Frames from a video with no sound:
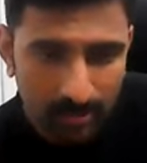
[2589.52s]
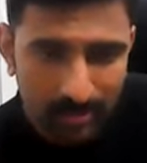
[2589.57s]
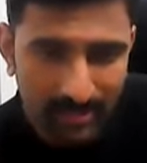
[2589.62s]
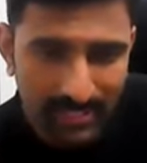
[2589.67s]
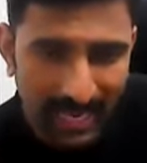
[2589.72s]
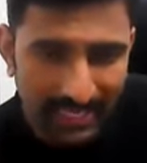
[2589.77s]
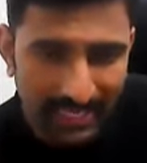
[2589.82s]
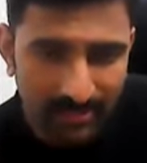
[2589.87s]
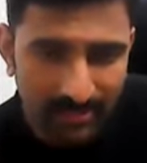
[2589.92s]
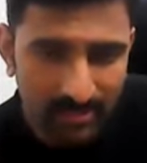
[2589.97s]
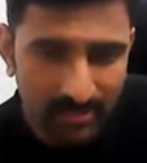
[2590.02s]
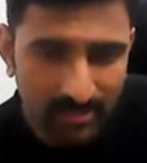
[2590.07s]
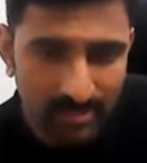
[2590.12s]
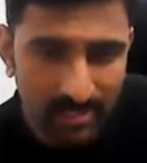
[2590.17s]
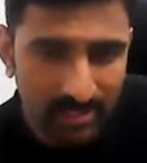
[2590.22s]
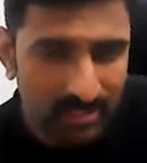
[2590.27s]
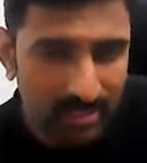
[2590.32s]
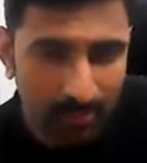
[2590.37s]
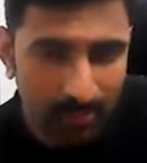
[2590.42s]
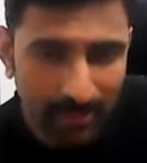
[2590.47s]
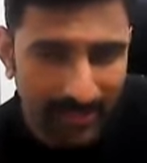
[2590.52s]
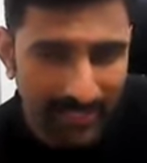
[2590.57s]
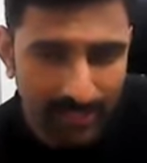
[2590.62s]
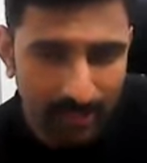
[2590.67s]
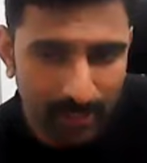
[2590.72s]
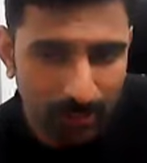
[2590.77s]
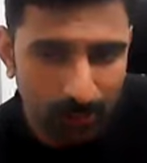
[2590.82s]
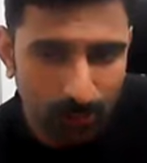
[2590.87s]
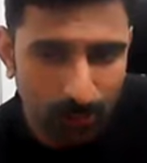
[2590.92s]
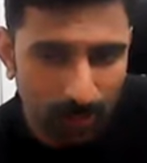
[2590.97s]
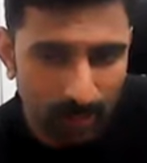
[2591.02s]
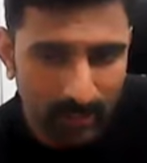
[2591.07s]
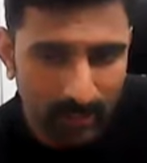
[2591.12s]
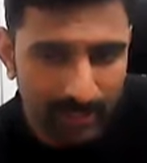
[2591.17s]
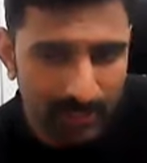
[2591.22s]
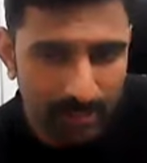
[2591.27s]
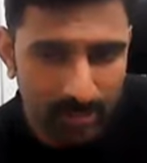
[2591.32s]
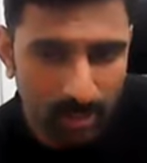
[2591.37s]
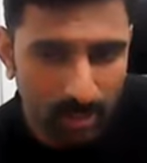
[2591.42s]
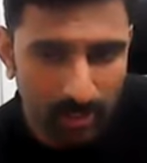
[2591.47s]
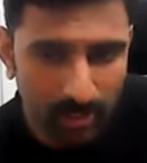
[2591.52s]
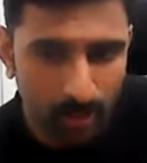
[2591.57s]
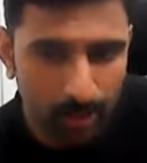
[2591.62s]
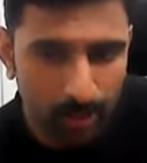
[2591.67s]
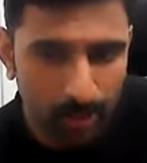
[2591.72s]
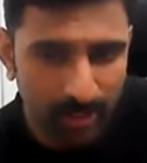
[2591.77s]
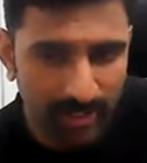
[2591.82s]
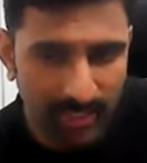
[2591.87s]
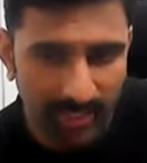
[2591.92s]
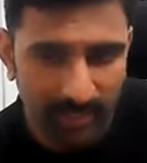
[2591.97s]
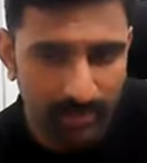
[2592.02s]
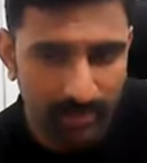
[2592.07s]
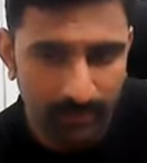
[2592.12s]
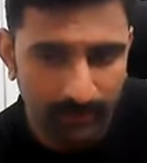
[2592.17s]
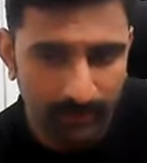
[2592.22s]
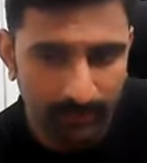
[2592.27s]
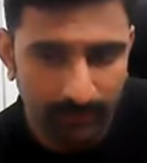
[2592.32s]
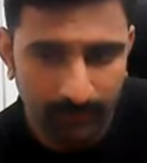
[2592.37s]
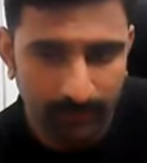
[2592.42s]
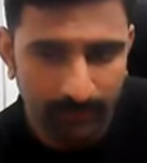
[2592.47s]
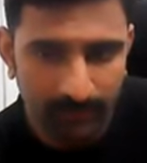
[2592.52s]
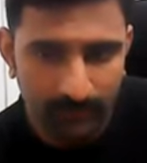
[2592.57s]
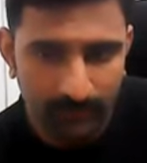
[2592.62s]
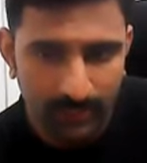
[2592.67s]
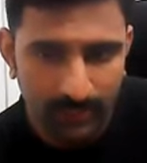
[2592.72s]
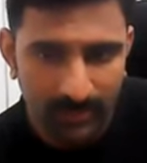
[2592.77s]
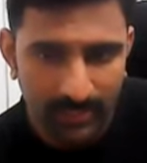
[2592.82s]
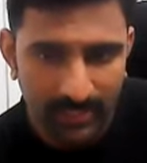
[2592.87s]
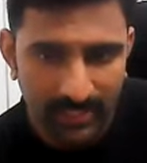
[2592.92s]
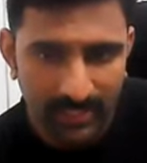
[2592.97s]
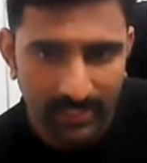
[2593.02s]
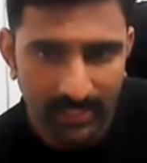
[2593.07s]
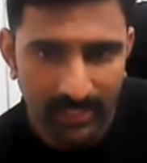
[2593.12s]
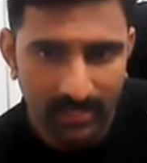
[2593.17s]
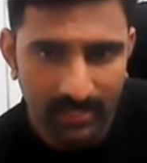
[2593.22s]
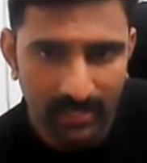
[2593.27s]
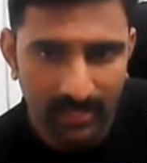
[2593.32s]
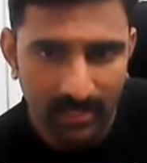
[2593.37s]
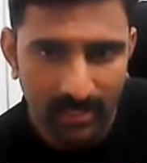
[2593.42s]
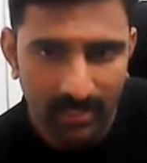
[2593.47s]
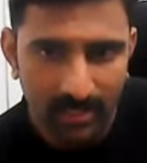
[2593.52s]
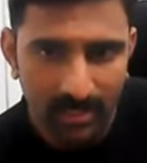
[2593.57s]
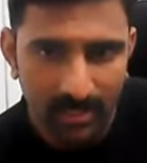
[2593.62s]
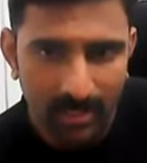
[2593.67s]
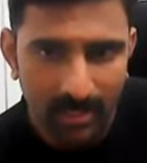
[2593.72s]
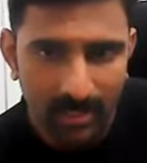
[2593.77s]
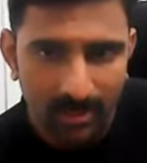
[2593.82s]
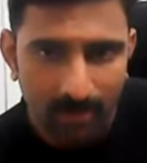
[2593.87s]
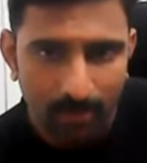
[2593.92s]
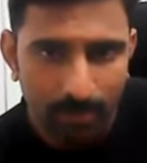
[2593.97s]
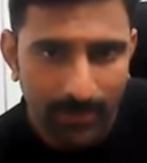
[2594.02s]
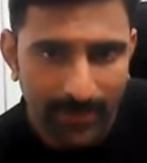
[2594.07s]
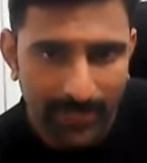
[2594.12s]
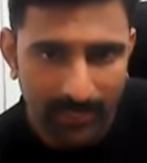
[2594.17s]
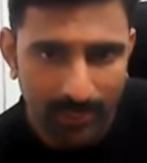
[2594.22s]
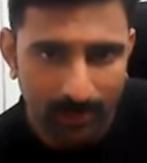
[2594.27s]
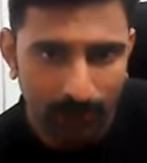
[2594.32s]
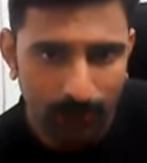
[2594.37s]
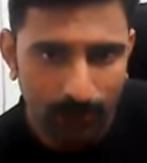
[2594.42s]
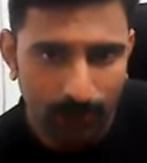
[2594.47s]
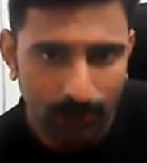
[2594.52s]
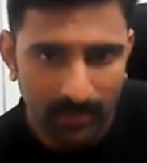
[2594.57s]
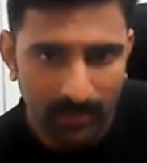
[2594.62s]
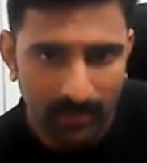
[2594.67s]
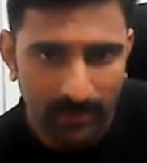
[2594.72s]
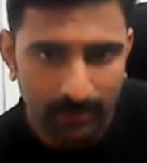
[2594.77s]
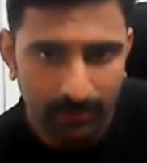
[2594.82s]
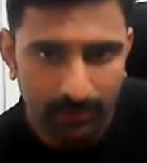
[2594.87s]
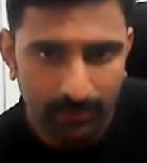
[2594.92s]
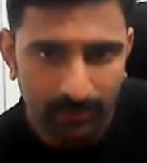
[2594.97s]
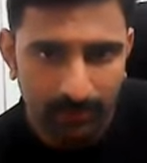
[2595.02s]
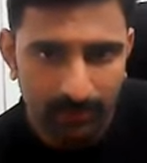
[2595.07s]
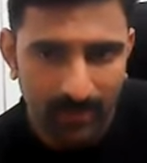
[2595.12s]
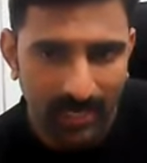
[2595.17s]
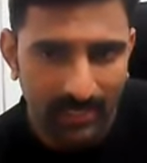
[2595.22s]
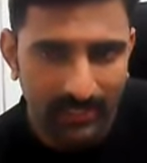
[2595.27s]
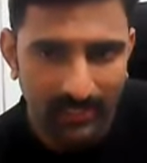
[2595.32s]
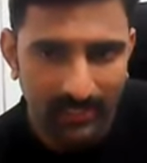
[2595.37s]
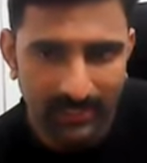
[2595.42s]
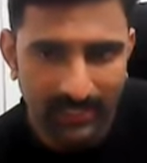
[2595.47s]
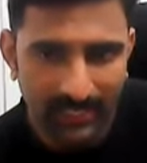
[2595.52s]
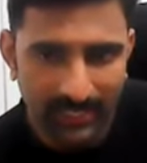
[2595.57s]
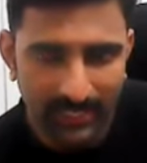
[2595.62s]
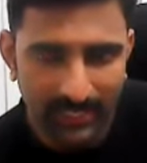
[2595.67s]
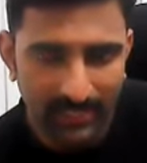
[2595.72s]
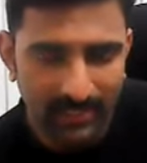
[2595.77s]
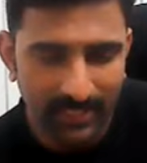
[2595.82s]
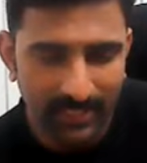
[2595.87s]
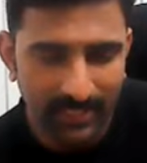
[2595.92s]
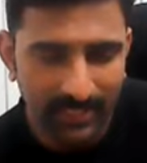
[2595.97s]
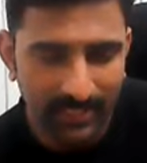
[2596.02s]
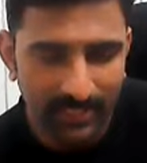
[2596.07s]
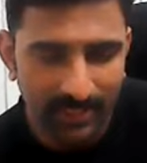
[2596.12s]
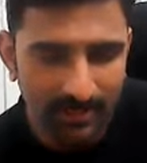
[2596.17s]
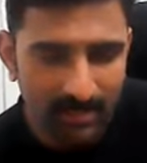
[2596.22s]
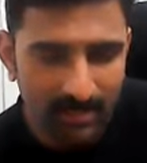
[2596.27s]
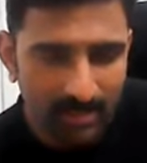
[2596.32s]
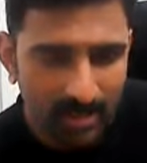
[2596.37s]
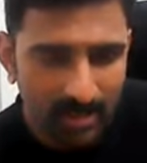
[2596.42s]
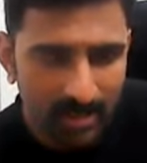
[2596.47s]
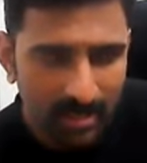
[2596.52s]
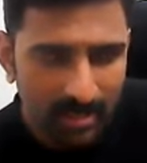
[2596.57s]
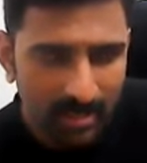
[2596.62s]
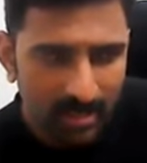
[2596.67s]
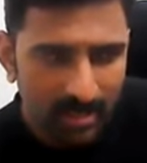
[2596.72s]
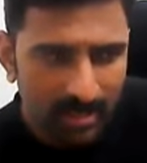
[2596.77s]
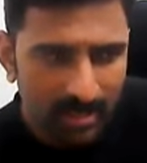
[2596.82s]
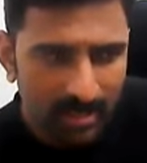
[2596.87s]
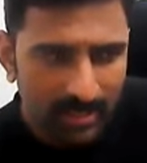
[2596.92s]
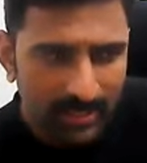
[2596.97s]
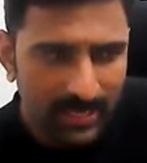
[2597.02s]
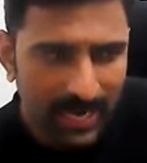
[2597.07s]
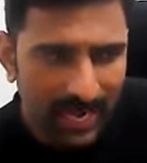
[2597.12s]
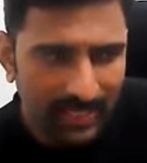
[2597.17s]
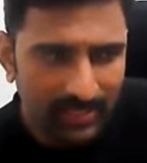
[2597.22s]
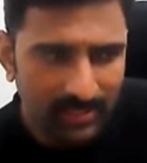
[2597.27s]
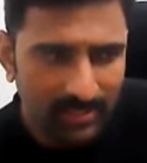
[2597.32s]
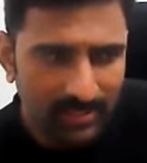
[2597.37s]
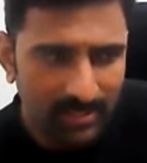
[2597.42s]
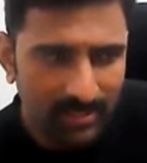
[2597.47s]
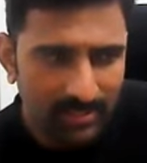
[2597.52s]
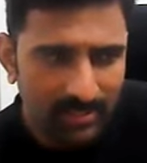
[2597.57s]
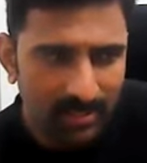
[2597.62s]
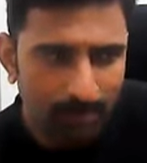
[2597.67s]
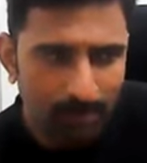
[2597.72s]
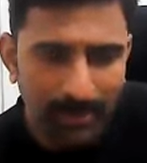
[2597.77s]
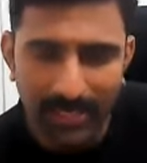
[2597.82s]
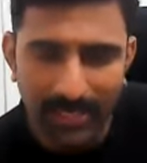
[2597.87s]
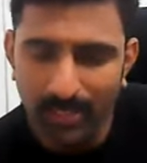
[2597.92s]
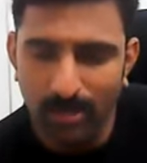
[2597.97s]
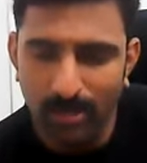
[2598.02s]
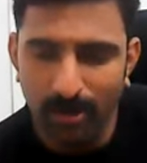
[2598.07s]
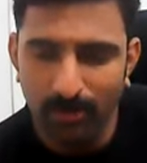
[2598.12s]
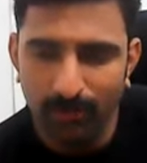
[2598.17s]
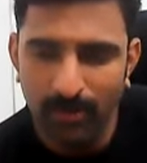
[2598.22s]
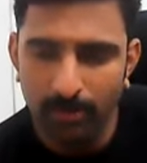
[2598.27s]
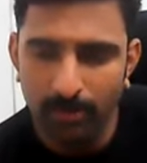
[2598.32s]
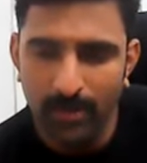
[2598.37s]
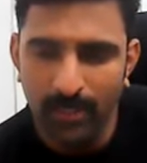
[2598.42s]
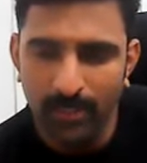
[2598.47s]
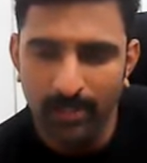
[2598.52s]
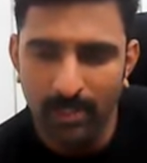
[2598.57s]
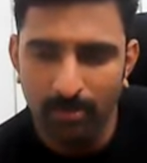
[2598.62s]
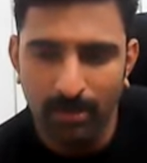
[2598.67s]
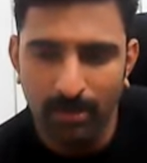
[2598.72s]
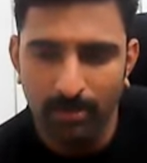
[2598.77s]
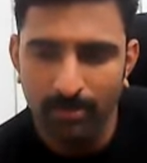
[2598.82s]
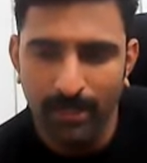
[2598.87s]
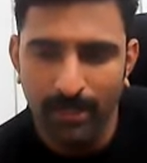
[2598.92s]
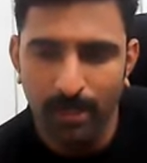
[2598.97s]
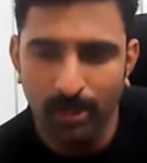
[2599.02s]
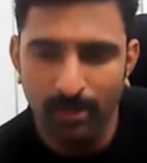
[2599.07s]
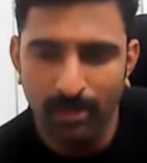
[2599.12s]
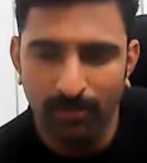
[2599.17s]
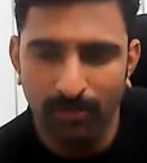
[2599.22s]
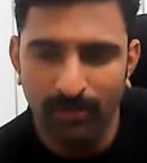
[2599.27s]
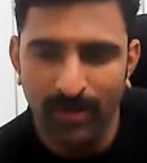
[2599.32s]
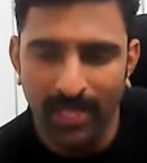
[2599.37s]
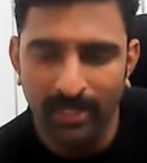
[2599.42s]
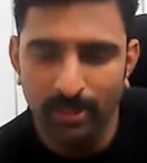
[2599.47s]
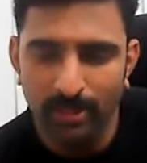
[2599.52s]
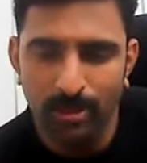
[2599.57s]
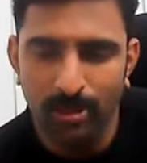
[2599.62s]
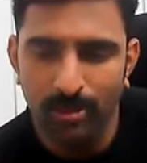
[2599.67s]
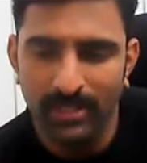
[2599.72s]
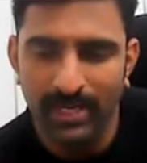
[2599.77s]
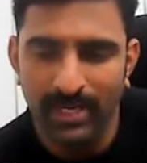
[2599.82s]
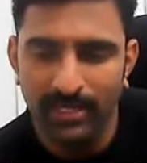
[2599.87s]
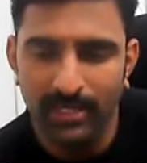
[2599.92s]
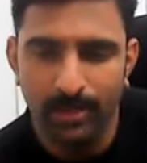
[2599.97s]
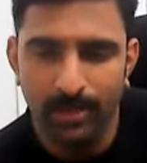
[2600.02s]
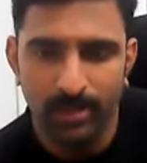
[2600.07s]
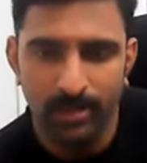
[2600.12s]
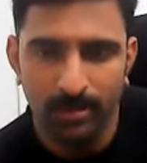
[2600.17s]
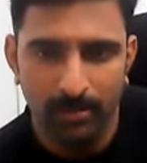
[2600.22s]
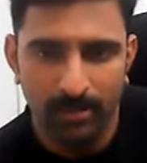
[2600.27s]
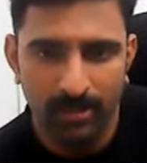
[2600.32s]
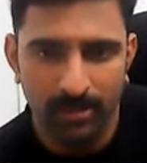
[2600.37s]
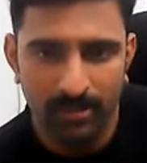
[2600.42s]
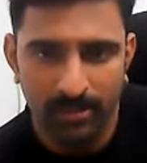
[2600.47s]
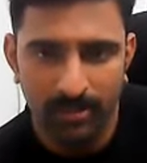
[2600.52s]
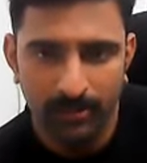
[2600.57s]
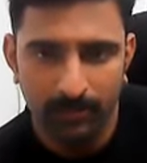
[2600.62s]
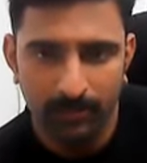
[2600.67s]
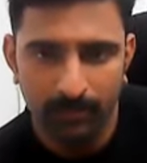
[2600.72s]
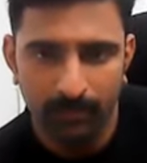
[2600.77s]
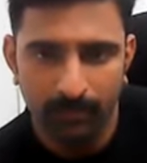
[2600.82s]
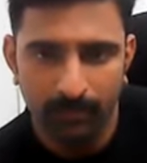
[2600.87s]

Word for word: so dance is just a bucket of water it's not an ocean it's just a bucket of water and the second sentence dance is the medicine of depression but because of dance don't get into depression